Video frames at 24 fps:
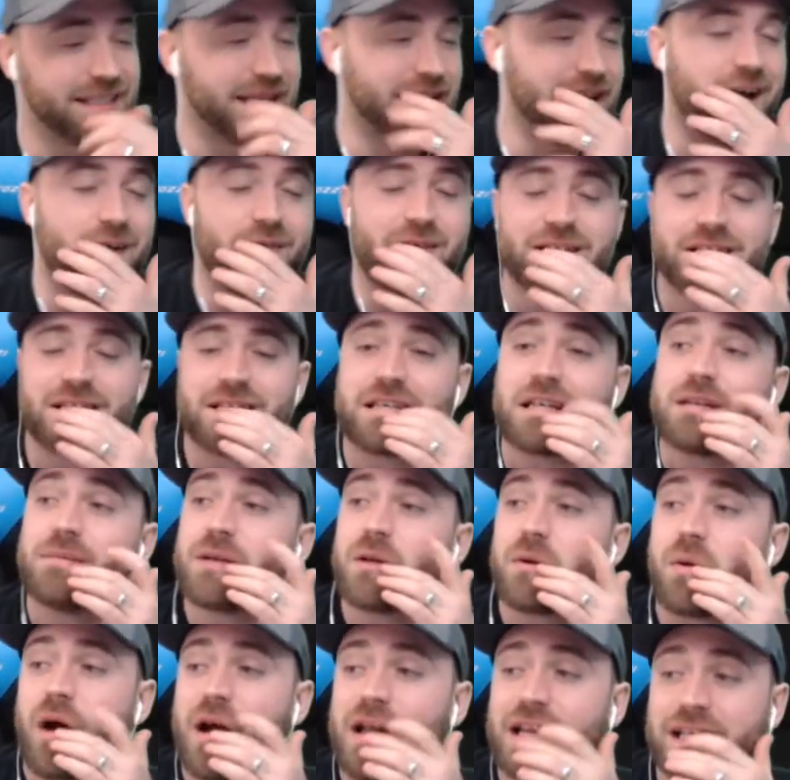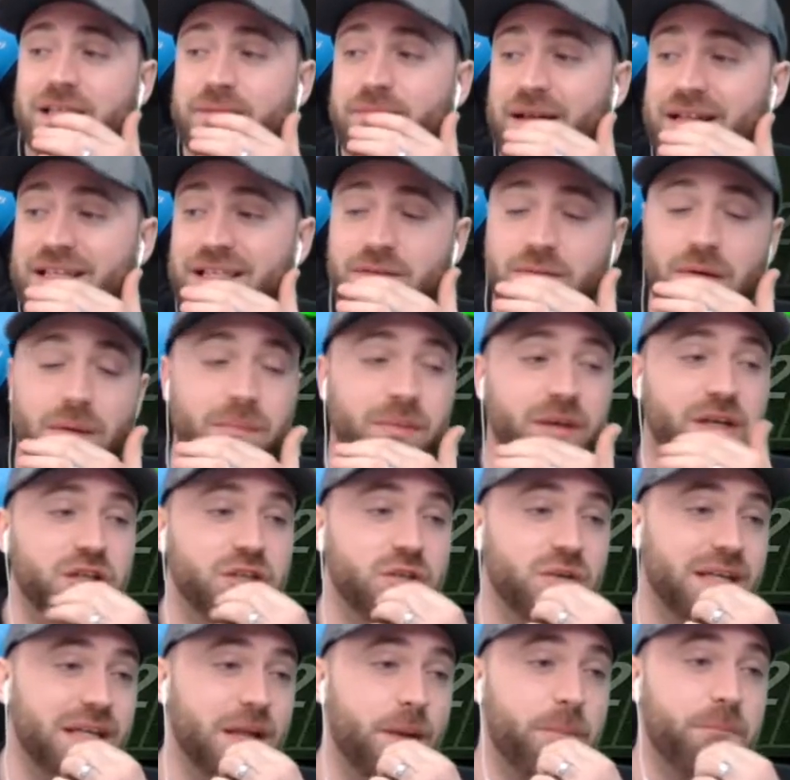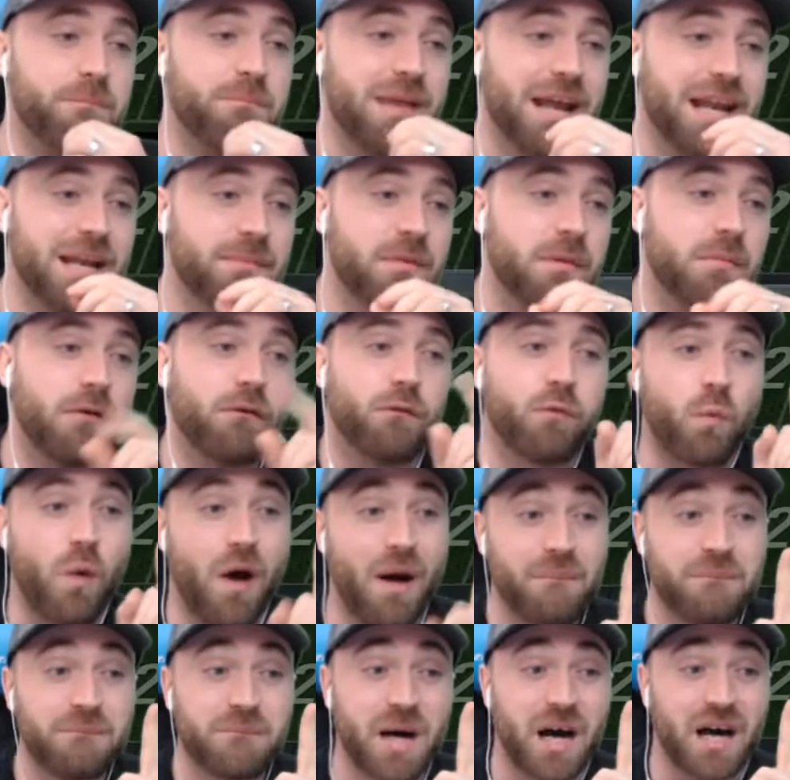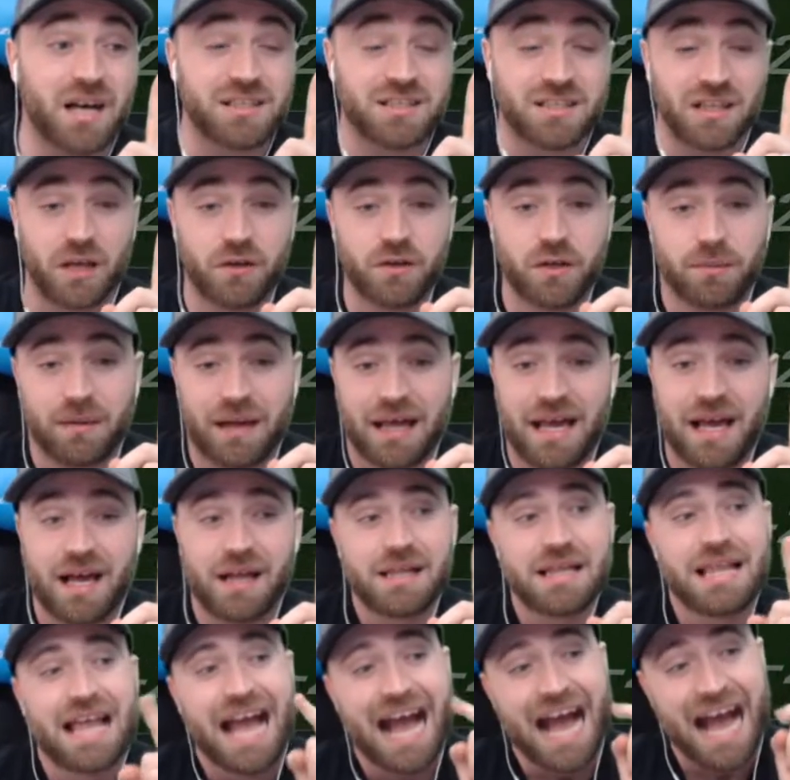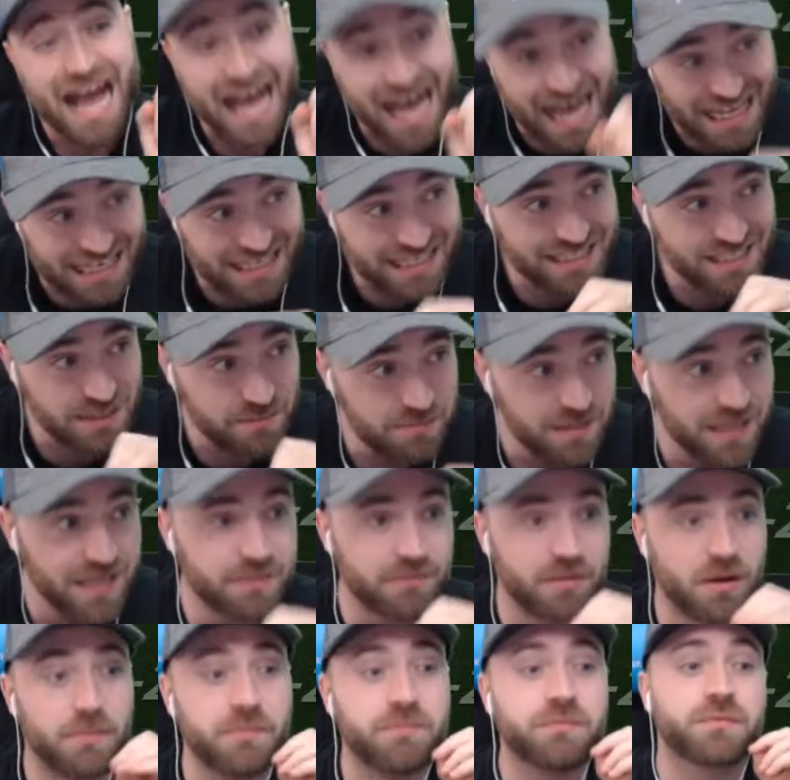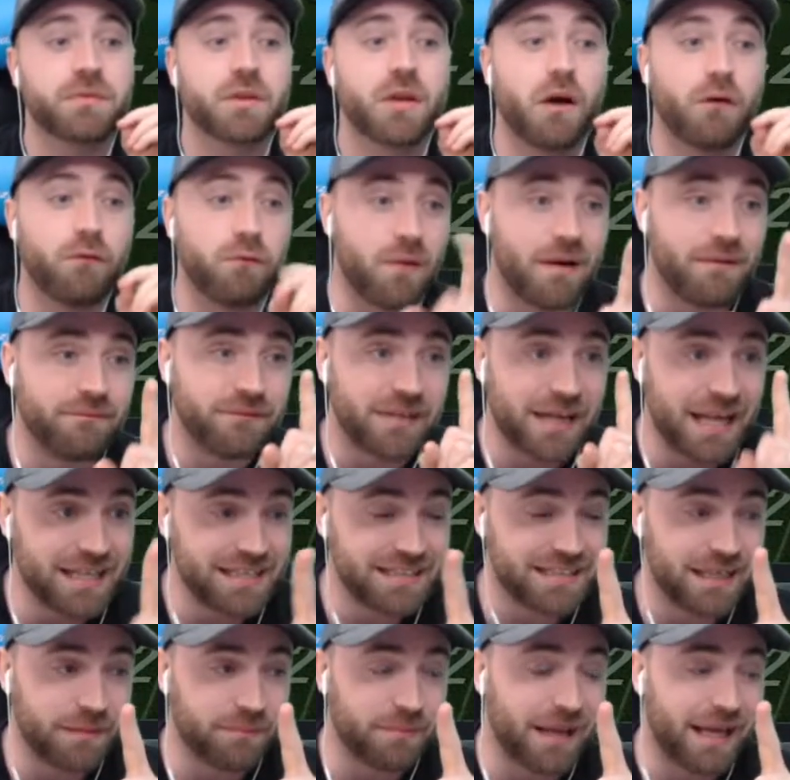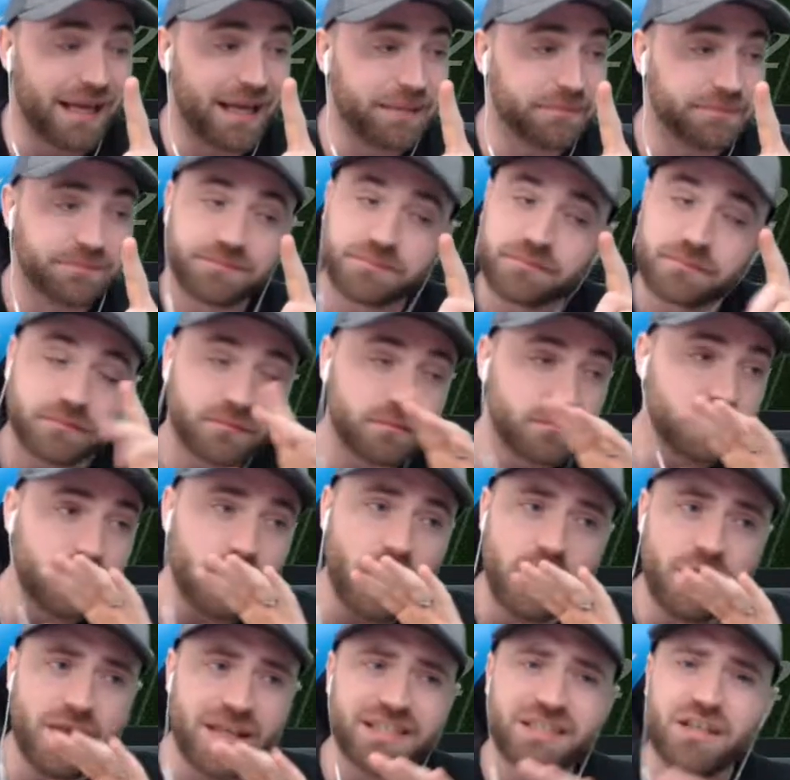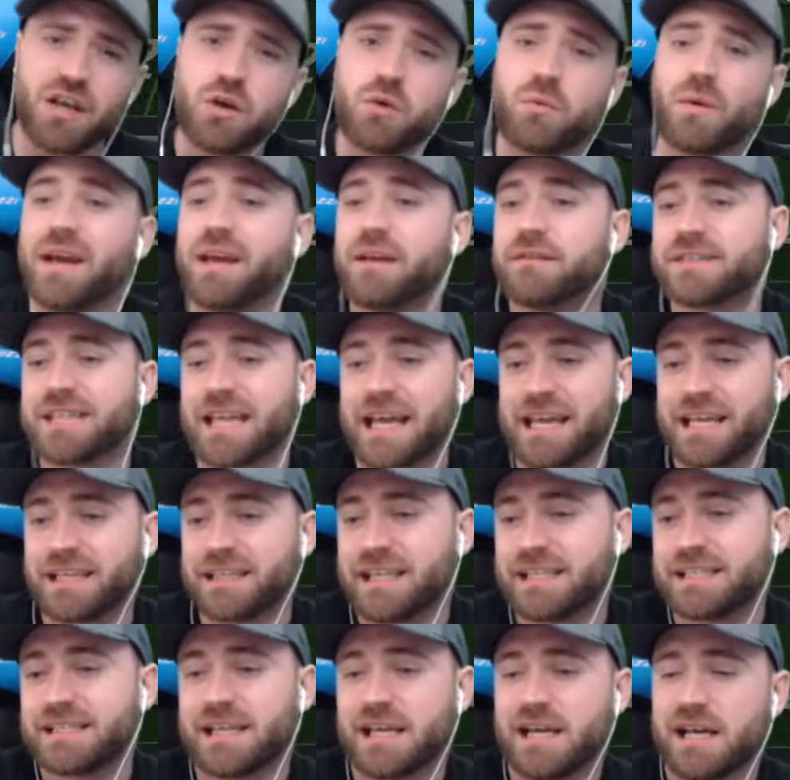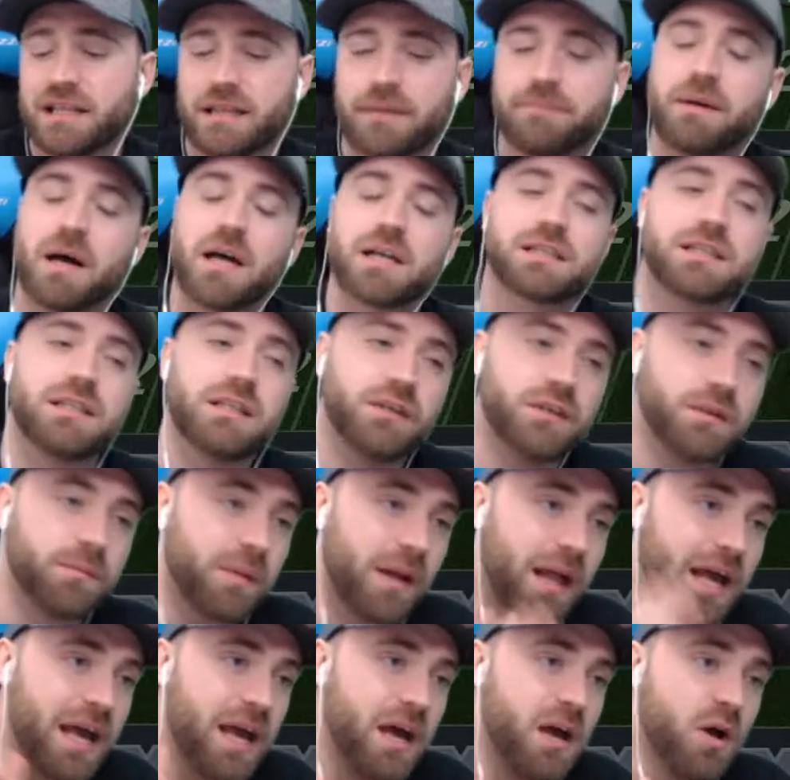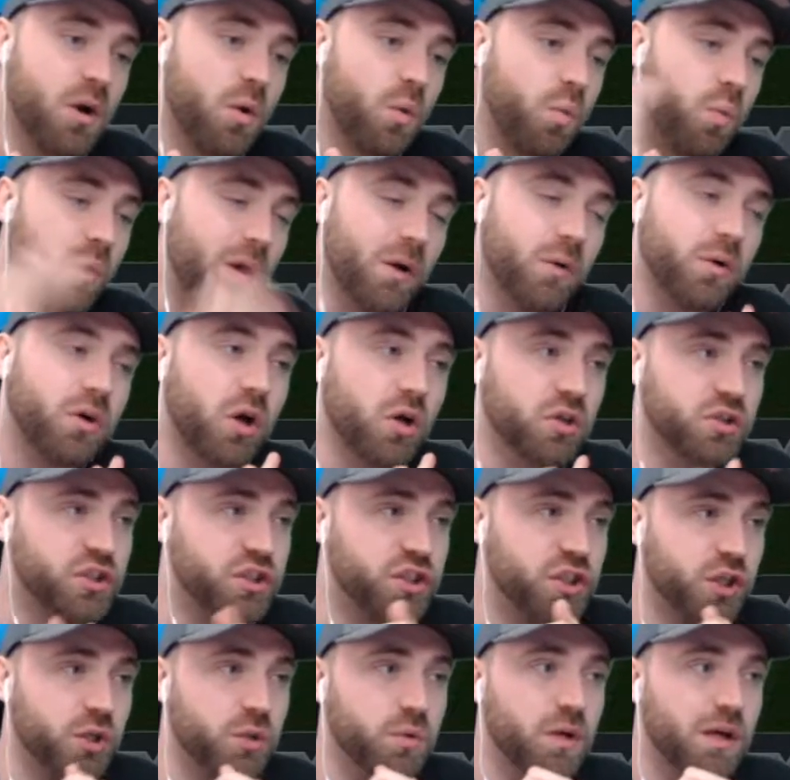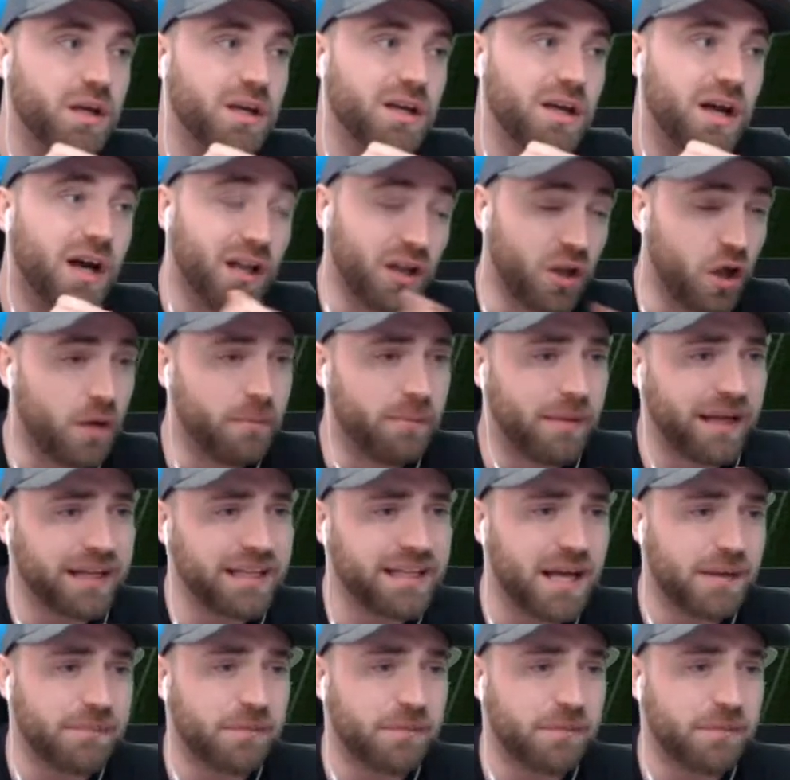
Now this is going to be quite an expensive one because you need a minimum of 1 Barcelona player and a minimum of 1 Valencia player. There's no way of saying this. The Barcelona player will cost you a lot of money.